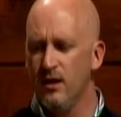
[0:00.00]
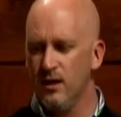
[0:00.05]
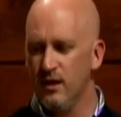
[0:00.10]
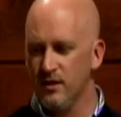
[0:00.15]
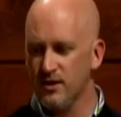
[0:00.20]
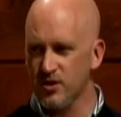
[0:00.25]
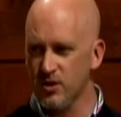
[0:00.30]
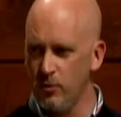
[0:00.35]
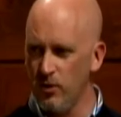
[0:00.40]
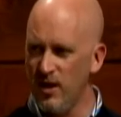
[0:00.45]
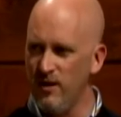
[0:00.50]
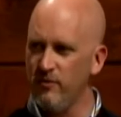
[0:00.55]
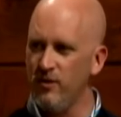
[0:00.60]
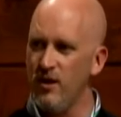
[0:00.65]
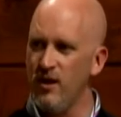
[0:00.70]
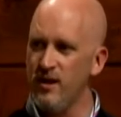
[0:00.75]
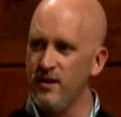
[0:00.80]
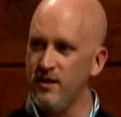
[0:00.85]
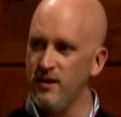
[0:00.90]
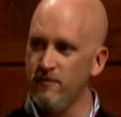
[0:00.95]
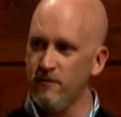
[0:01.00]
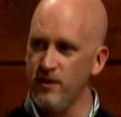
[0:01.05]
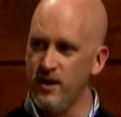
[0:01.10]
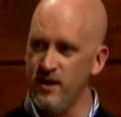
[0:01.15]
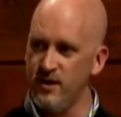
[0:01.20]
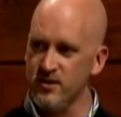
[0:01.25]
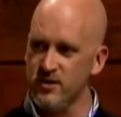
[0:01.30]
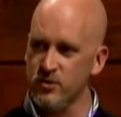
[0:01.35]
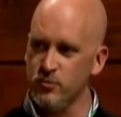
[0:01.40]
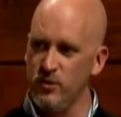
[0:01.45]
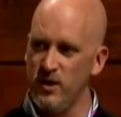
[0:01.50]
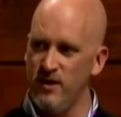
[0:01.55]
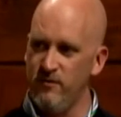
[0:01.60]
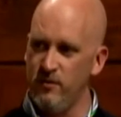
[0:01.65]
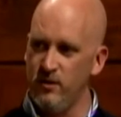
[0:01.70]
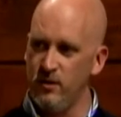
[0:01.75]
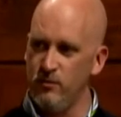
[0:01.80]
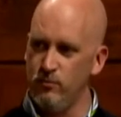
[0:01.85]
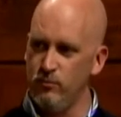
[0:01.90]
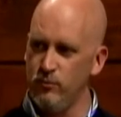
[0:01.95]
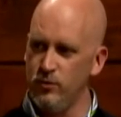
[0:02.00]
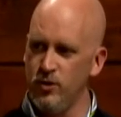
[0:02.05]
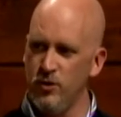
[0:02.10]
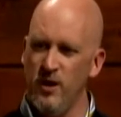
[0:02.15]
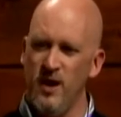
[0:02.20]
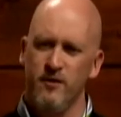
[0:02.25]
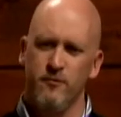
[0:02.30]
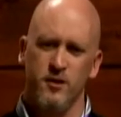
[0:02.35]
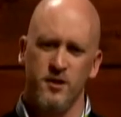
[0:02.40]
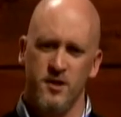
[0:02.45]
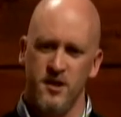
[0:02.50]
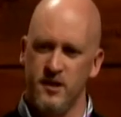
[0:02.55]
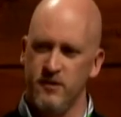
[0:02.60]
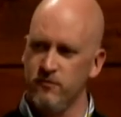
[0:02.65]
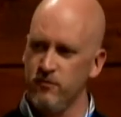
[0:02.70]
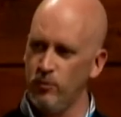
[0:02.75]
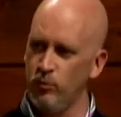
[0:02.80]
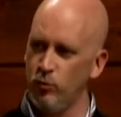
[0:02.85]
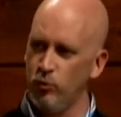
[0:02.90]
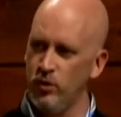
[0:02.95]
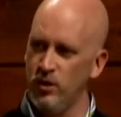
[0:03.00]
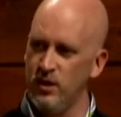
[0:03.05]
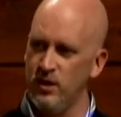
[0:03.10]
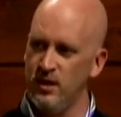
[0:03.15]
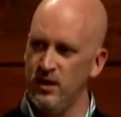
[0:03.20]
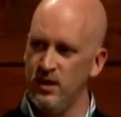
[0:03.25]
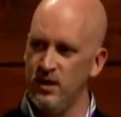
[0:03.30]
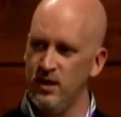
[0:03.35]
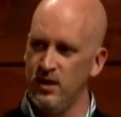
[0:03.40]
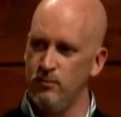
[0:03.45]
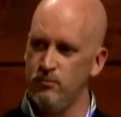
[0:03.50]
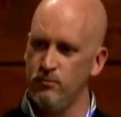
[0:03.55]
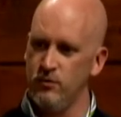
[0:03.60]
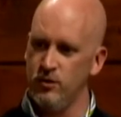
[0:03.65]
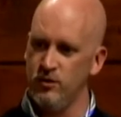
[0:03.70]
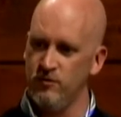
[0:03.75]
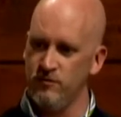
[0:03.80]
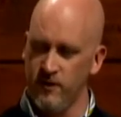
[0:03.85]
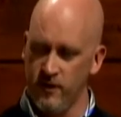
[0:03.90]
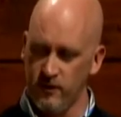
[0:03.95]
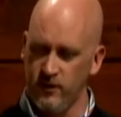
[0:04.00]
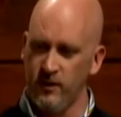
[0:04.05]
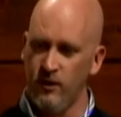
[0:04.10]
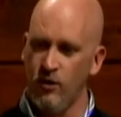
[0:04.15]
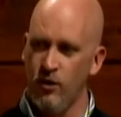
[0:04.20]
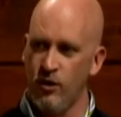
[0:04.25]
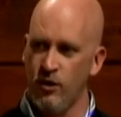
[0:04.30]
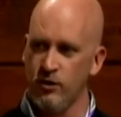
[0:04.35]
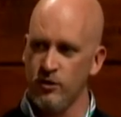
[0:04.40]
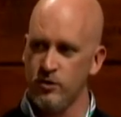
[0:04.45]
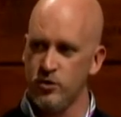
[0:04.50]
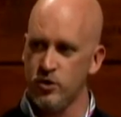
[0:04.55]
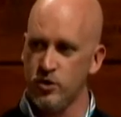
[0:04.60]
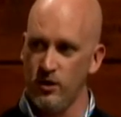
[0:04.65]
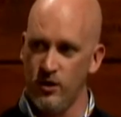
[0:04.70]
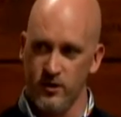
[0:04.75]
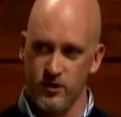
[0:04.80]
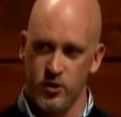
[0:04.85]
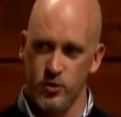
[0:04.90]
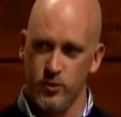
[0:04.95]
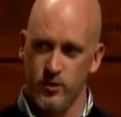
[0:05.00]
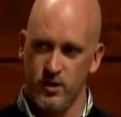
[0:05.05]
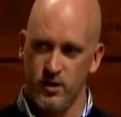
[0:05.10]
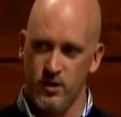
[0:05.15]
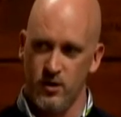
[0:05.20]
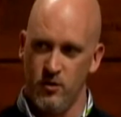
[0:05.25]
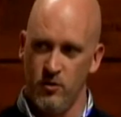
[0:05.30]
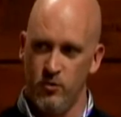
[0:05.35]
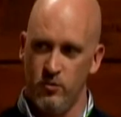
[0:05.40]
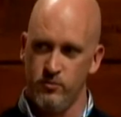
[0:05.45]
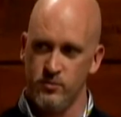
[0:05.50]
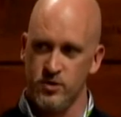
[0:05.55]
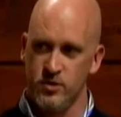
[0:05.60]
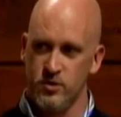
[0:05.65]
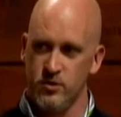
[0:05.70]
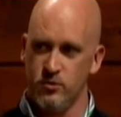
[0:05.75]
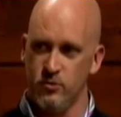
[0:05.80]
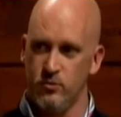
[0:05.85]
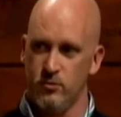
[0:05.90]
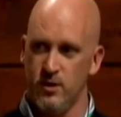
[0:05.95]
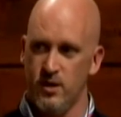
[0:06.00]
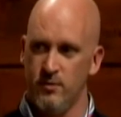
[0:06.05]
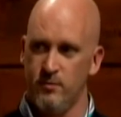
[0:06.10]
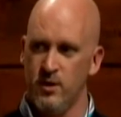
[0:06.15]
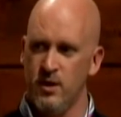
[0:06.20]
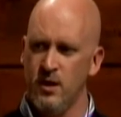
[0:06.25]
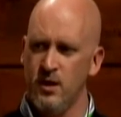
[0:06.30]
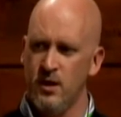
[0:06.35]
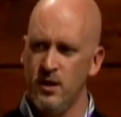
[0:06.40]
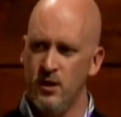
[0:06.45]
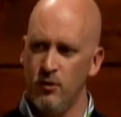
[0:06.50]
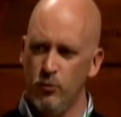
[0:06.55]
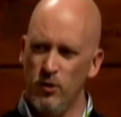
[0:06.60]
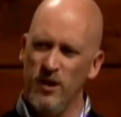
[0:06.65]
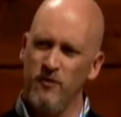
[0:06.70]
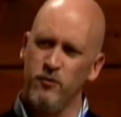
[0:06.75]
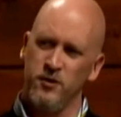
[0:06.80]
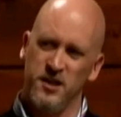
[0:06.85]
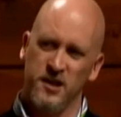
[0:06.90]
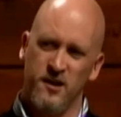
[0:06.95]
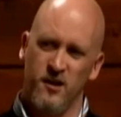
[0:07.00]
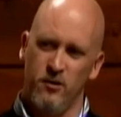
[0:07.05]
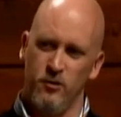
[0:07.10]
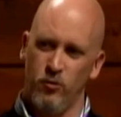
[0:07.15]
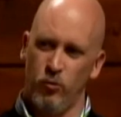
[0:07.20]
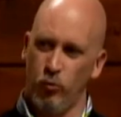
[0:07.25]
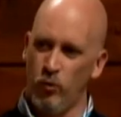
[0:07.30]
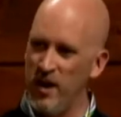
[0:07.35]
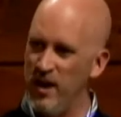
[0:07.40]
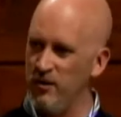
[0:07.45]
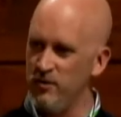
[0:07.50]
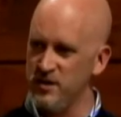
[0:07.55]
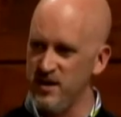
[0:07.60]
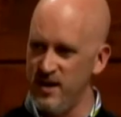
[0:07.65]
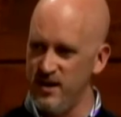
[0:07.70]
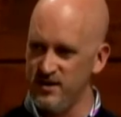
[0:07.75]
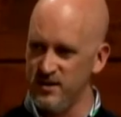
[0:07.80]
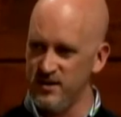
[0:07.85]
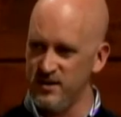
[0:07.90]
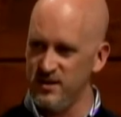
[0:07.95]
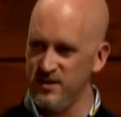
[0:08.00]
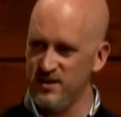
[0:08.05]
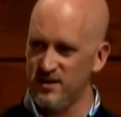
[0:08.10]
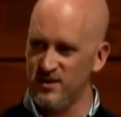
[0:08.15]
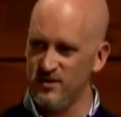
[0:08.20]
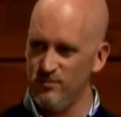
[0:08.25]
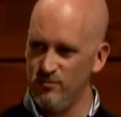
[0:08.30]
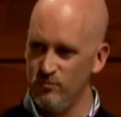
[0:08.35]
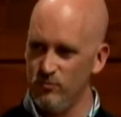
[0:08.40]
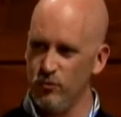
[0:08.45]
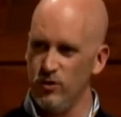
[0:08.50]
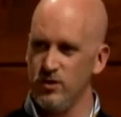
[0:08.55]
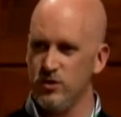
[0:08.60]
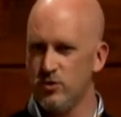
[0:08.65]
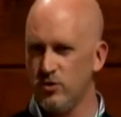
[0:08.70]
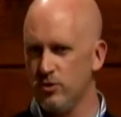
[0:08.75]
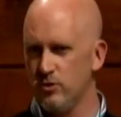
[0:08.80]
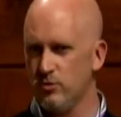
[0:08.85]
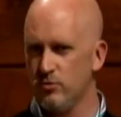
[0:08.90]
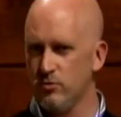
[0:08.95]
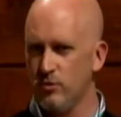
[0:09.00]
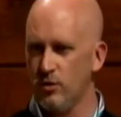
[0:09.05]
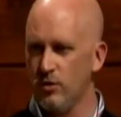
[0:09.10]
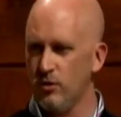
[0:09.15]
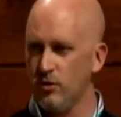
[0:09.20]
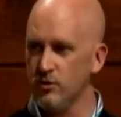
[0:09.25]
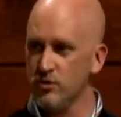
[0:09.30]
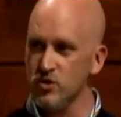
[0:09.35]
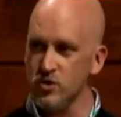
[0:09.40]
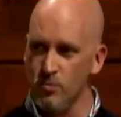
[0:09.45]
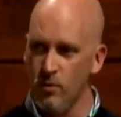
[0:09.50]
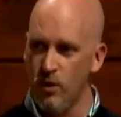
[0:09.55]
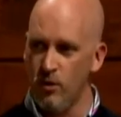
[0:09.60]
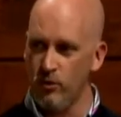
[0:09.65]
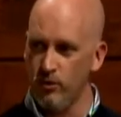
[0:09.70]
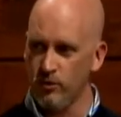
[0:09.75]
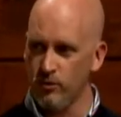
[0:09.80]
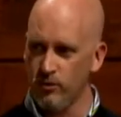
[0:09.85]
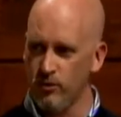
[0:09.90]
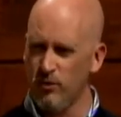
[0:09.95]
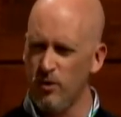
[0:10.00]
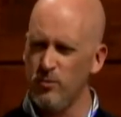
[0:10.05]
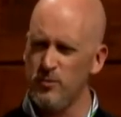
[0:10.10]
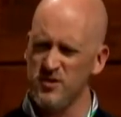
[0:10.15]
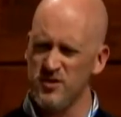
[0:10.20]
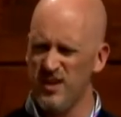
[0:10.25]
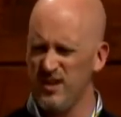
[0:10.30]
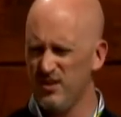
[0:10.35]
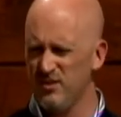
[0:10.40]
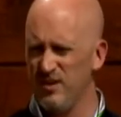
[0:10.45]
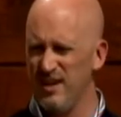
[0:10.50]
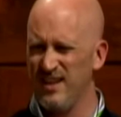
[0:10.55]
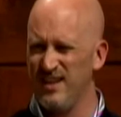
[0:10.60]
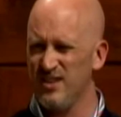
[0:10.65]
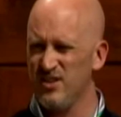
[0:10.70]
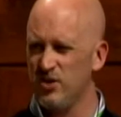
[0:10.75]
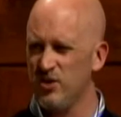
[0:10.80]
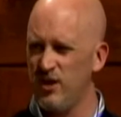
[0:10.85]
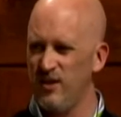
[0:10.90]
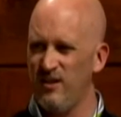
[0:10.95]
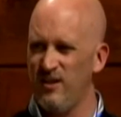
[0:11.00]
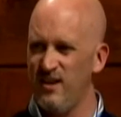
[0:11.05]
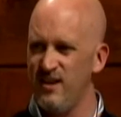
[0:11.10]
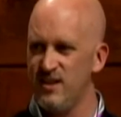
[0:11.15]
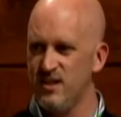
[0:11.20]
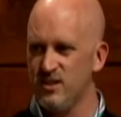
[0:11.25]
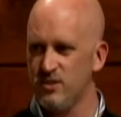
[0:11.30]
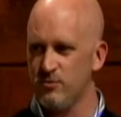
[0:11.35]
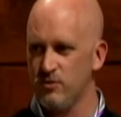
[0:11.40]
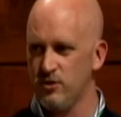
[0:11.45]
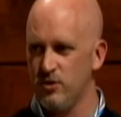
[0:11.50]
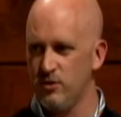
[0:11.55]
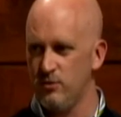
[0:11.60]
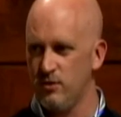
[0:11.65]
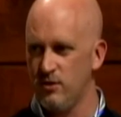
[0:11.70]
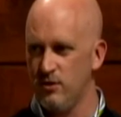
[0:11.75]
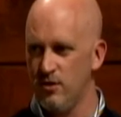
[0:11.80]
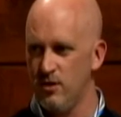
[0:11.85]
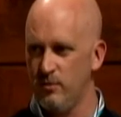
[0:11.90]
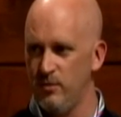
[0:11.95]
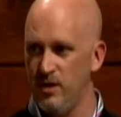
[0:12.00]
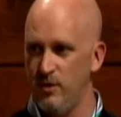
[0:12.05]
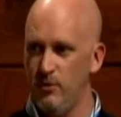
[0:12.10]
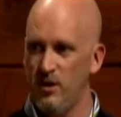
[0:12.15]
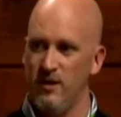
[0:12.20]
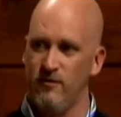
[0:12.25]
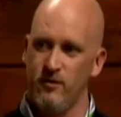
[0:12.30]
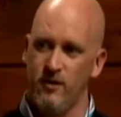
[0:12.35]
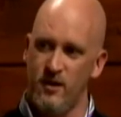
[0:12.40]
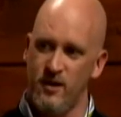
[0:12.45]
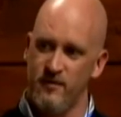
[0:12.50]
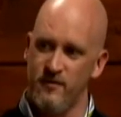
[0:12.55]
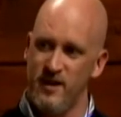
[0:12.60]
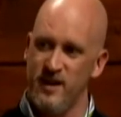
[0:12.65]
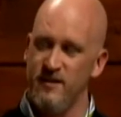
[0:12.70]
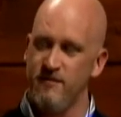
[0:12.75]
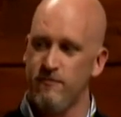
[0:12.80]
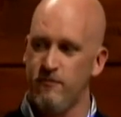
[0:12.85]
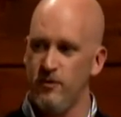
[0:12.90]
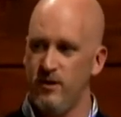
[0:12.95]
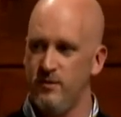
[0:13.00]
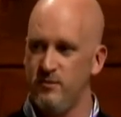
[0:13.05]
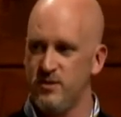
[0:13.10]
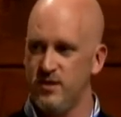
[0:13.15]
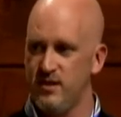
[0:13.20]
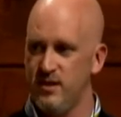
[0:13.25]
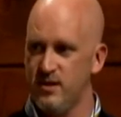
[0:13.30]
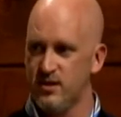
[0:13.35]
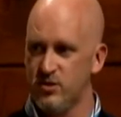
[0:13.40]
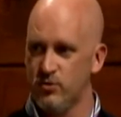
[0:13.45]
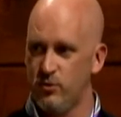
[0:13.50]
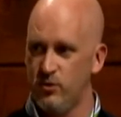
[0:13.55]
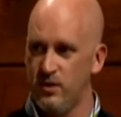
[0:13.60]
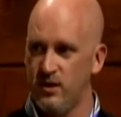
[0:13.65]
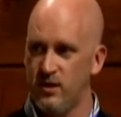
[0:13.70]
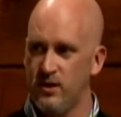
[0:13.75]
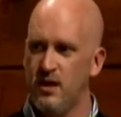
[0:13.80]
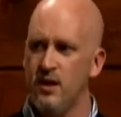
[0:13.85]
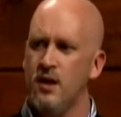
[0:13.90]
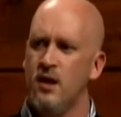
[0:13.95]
So we have a lot of different houses. We have everything from really fairly large luxury homes to we have what they call the roundhouses, which are smaller. They're almost like, I guess, chalets is what you would call them. And then we have a lot of A-frames and that sort of thing.